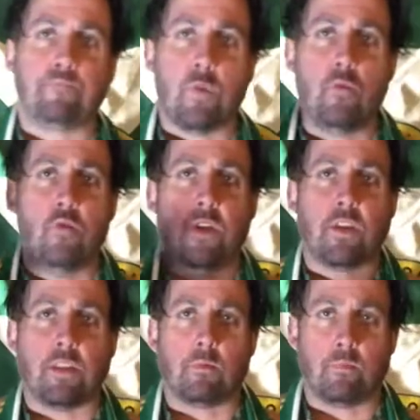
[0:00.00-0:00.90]

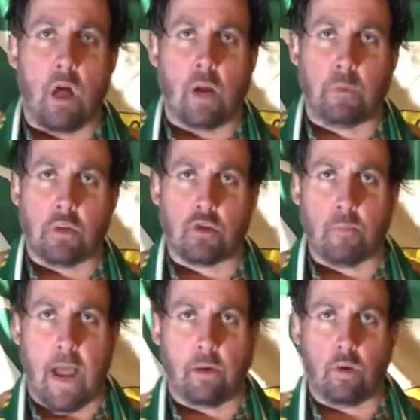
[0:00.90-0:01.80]
movies at Blockbuster
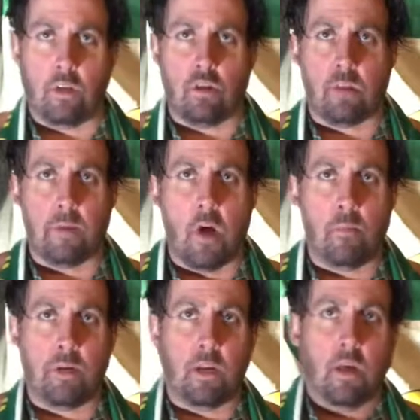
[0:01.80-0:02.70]
back when it used to be
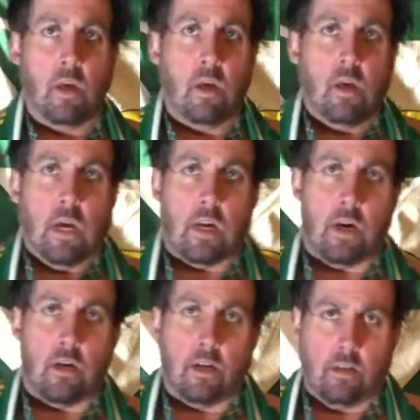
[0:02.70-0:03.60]
open. And
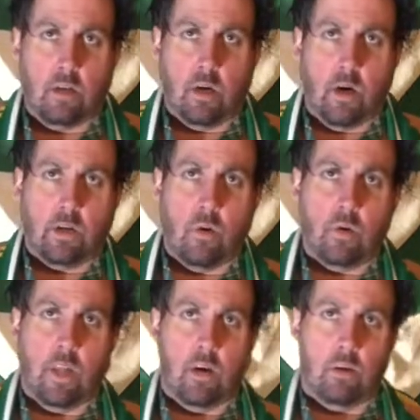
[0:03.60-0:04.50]
I'd go
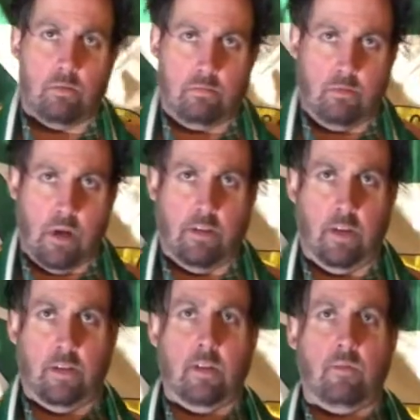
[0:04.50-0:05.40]
in there dressed
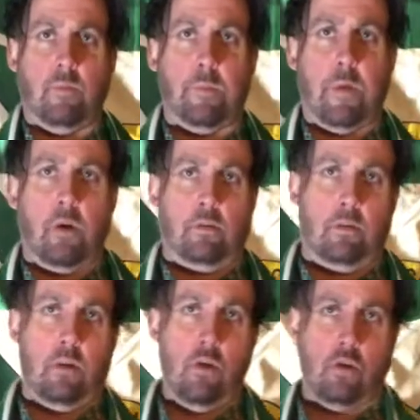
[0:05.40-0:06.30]
like this with my belt
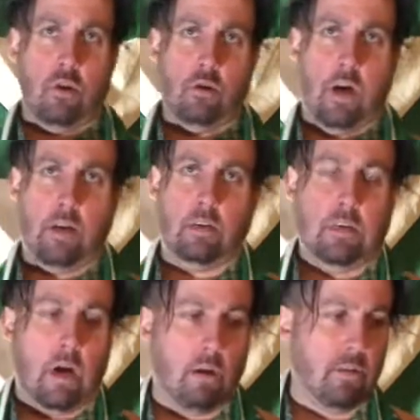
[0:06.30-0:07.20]
and no shirt on.
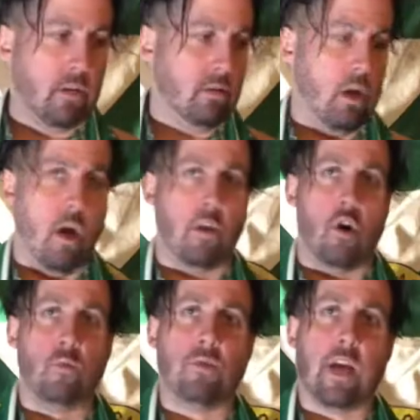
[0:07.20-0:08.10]
All the
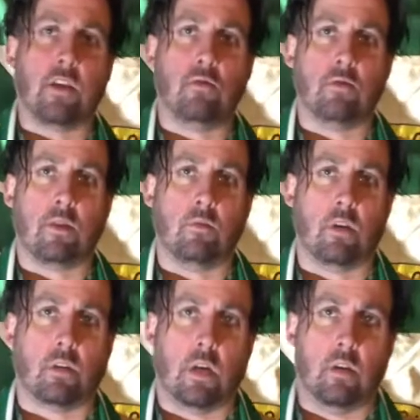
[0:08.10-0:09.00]
homosexuals that
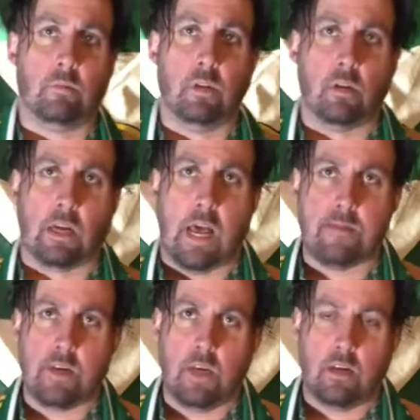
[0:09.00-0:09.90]
worked there would be looking
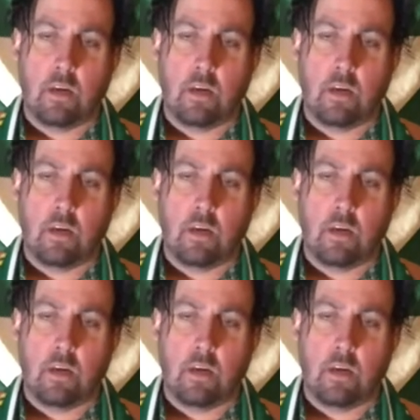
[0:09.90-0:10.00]
at me,